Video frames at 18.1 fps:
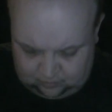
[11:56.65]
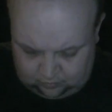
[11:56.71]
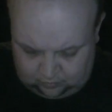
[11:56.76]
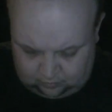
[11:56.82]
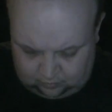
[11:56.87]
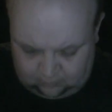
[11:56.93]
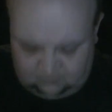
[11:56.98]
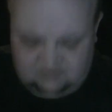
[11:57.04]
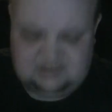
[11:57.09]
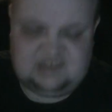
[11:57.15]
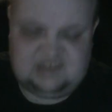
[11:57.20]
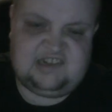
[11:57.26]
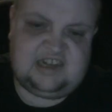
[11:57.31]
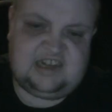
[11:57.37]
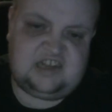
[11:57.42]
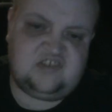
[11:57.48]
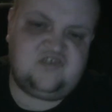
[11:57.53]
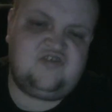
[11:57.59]
of the
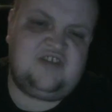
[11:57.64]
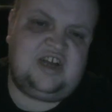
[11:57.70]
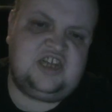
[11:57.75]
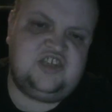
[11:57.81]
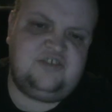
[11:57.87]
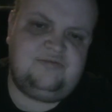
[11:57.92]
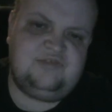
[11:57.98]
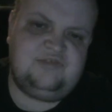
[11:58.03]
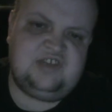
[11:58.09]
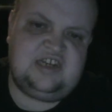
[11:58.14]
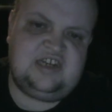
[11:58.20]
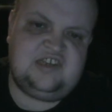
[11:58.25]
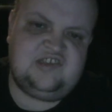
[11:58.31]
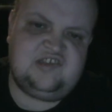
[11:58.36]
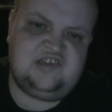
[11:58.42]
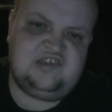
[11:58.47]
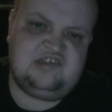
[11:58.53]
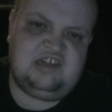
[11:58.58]
6 stratagems in this
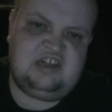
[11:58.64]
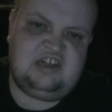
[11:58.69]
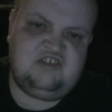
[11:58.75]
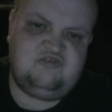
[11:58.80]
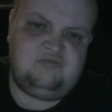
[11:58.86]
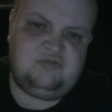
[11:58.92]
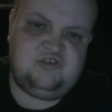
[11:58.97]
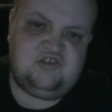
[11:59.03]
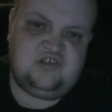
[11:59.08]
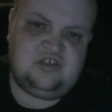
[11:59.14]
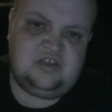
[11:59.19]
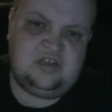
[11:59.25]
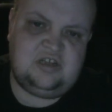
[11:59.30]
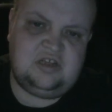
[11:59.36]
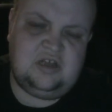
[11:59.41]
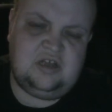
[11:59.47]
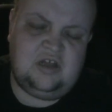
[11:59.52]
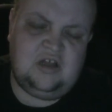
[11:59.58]
detachment.
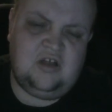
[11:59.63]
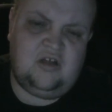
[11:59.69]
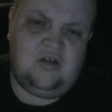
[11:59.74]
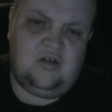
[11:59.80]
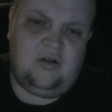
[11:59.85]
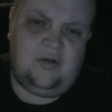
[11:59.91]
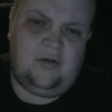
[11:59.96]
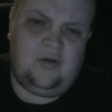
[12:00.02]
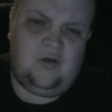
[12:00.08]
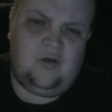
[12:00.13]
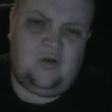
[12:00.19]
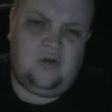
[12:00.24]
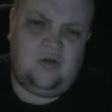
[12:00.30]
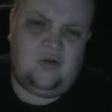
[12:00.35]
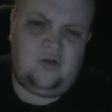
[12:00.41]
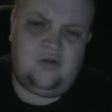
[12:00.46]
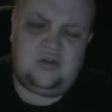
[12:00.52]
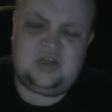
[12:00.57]

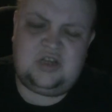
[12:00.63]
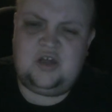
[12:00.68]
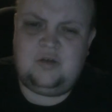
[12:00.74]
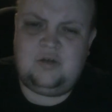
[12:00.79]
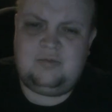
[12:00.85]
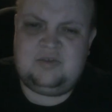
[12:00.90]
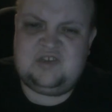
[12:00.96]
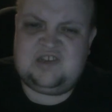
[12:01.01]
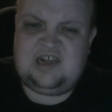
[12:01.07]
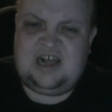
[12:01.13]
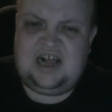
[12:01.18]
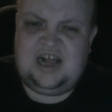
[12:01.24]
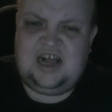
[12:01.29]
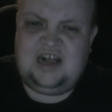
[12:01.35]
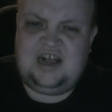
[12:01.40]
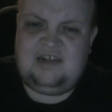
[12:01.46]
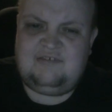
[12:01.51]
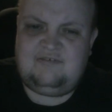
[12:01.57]
All the others have